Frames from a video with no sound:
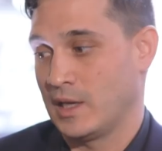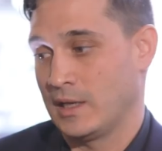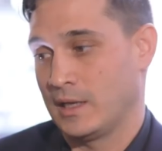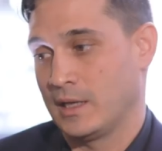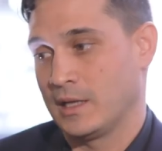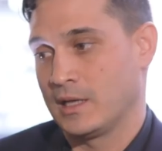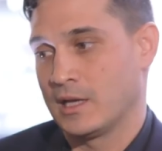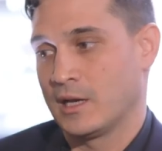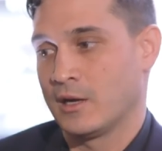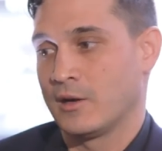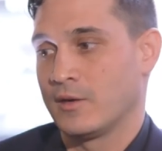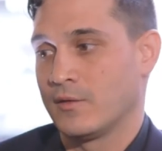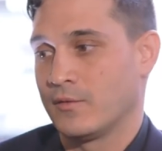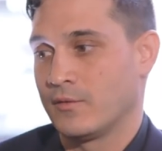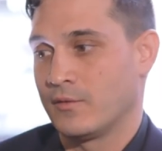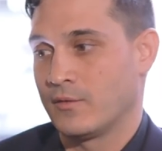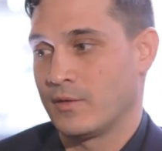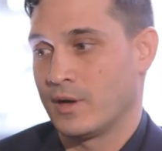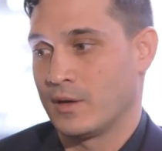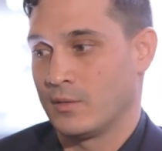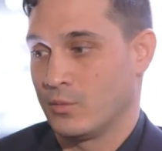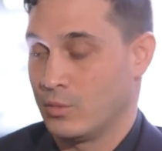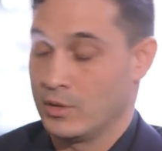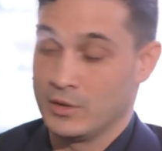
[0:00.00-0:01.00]
taking care of
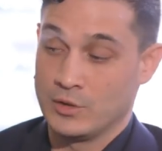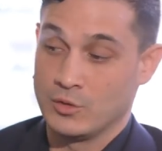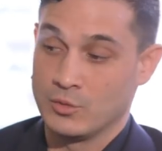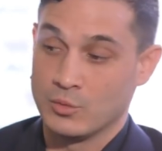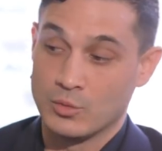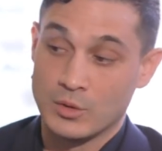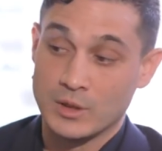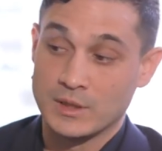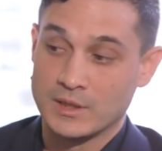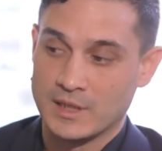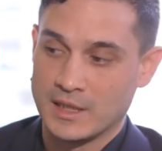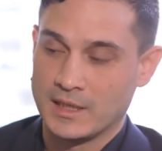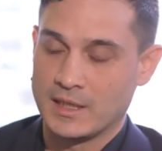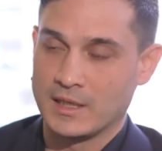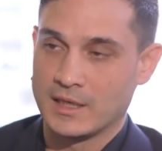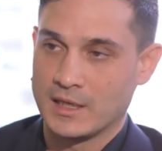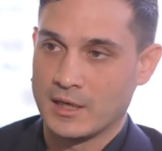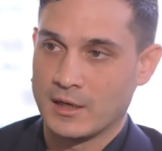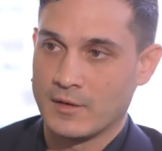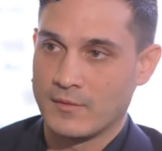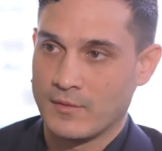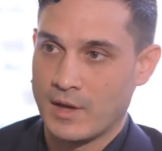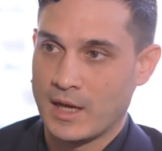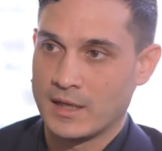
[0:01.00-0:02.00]
well, you were taking
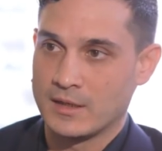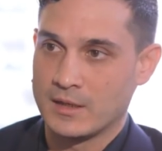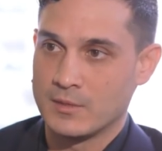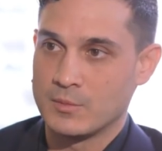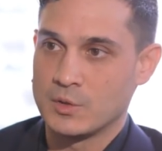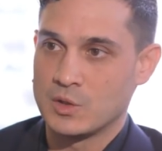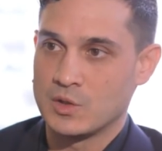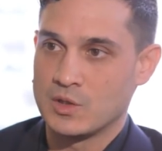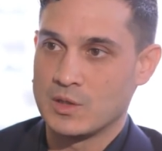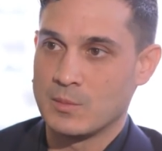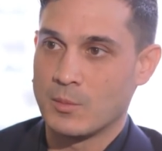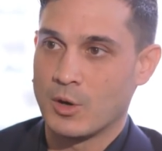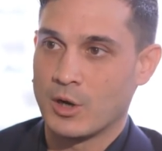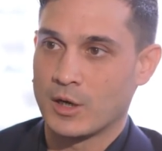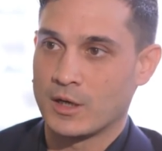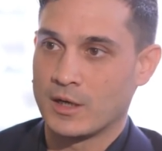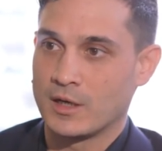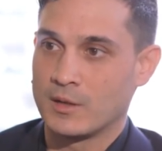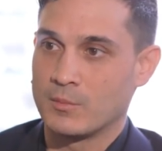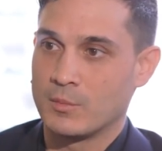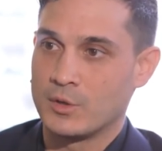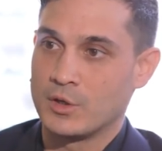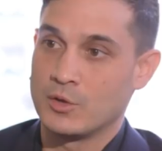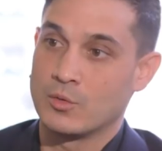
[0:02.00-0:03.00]
care of the IWC
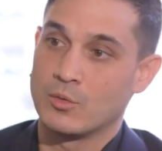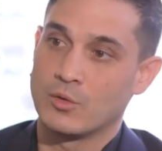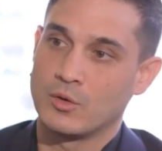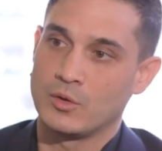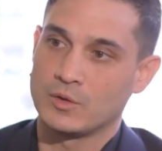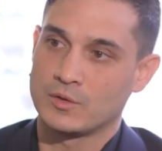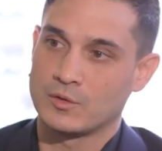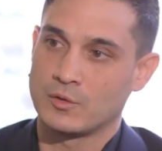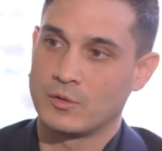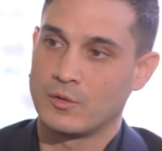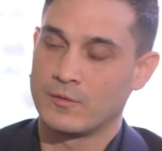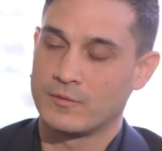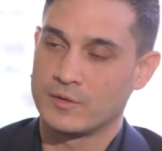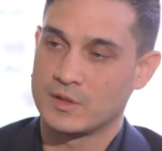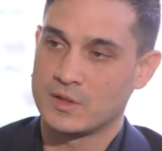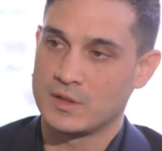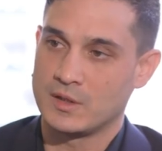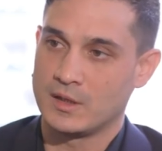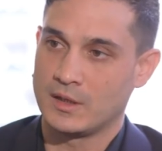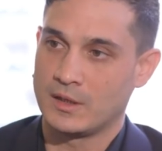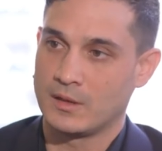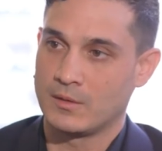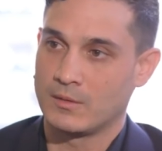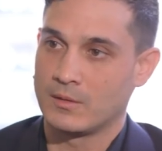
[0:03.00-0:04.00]
marketing, but you were also
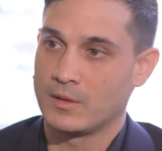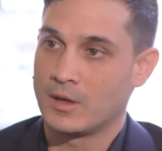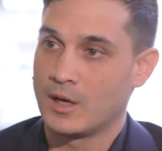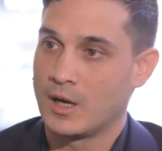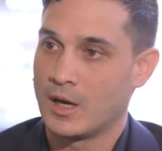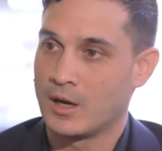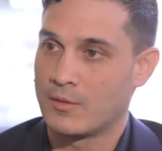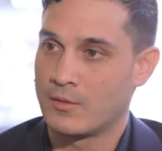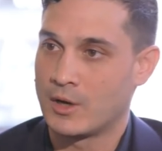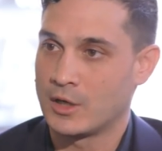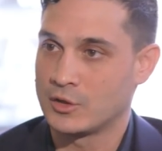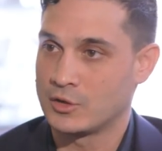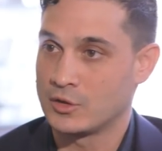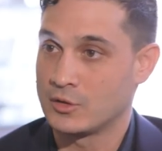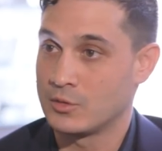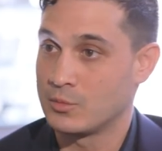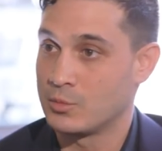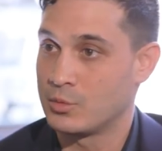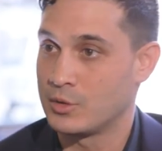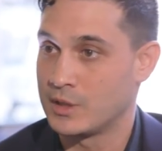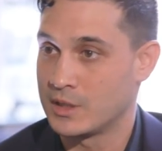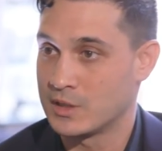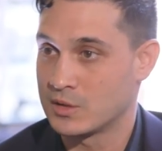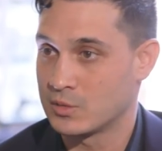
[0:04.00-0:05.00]
overseeing uh, Roger
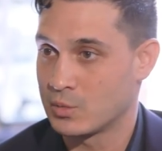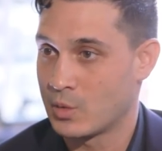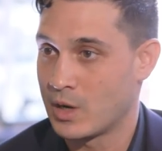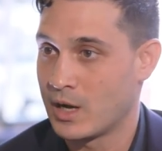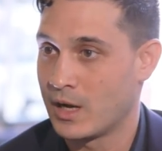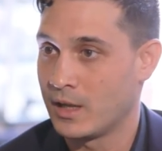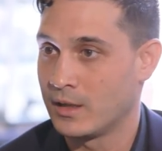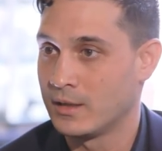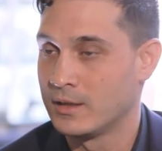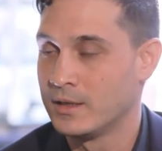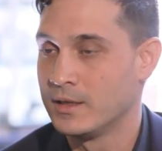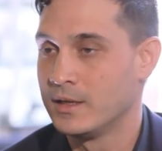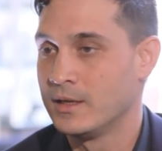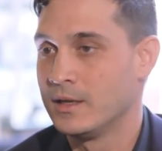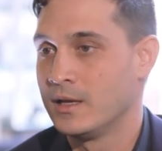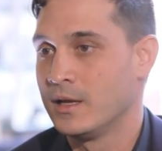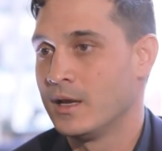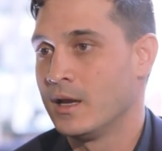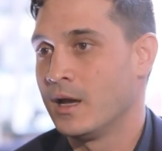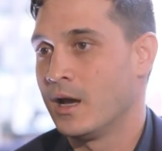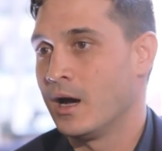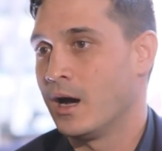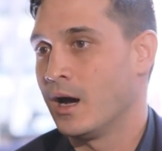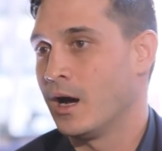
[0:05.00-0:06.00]
Dubuis as well. Mm
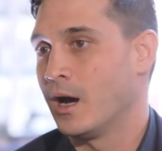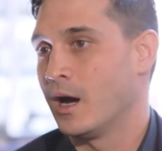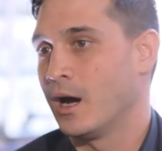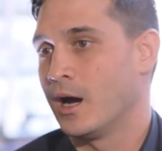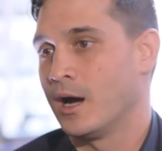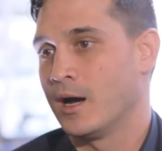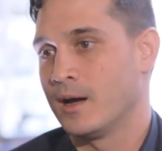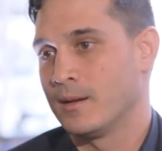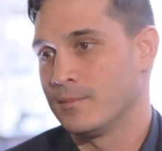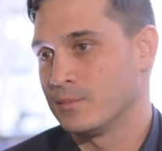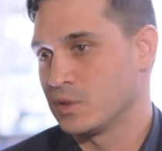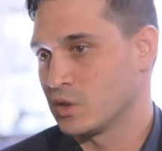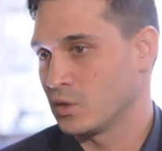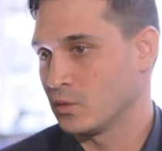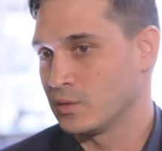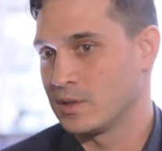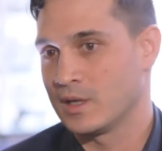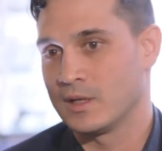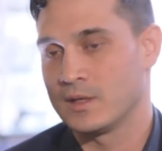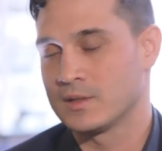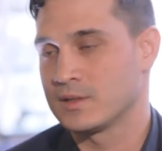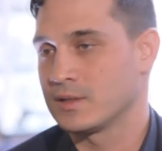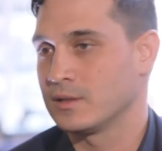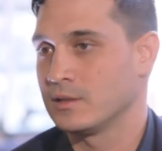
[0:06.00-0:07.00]
-hmm. um, so
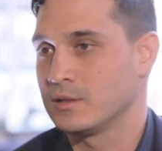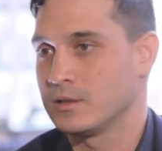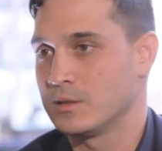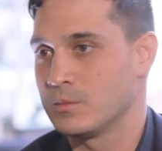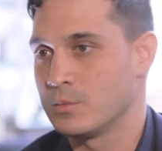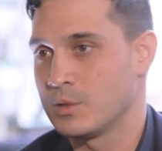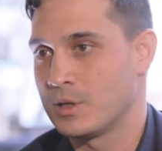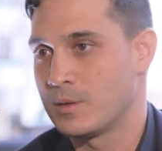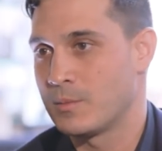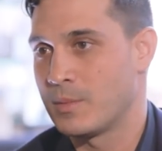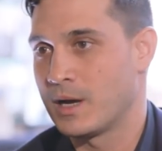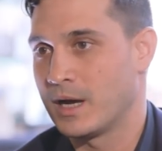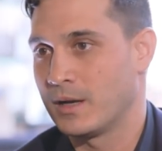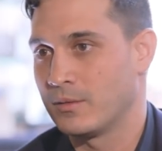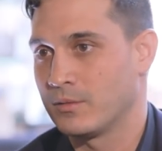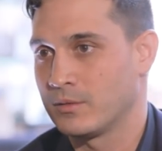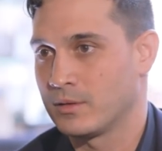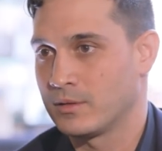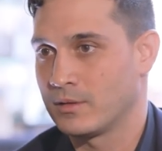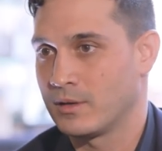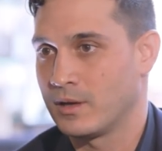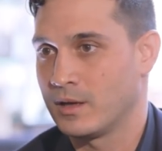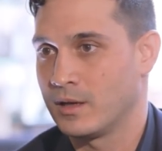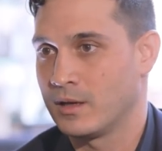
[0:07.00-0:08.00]
tell us a little bit about
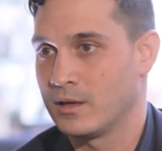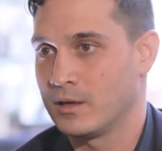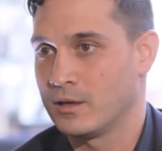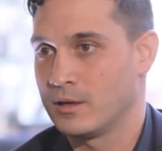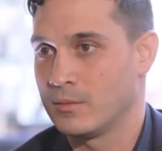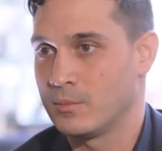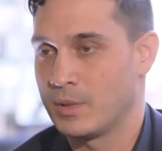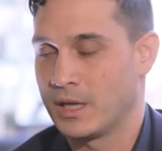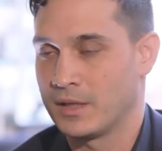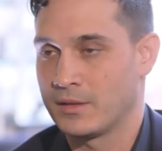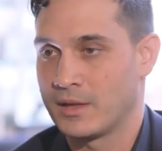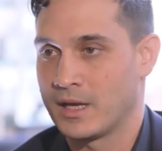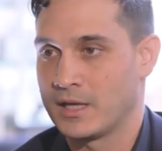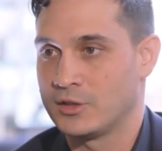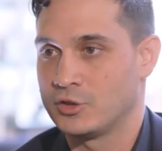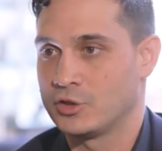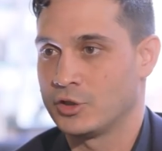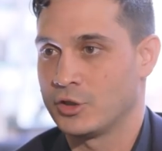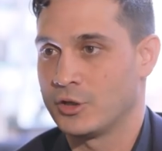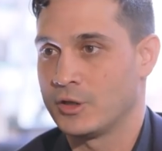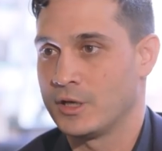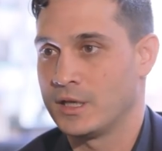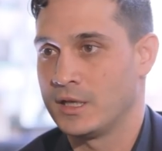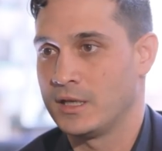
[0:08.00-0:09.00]
uh, about that
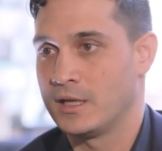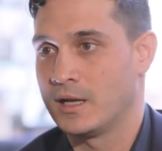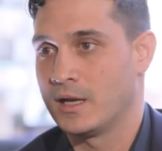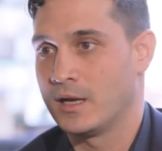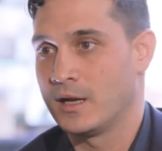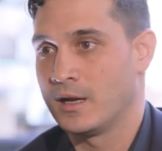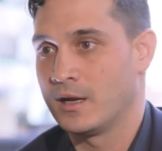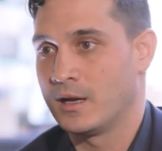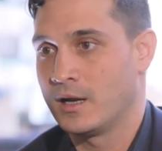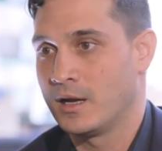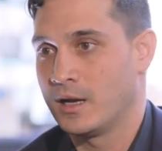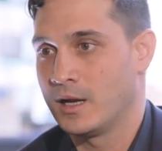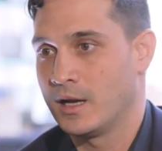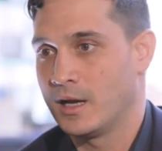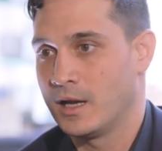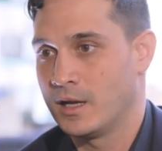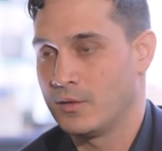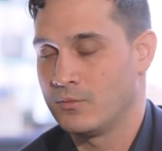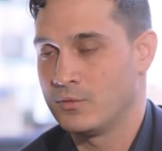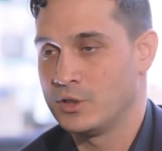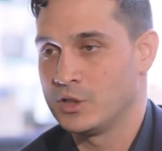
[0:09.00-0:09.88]
journey uh, uh, at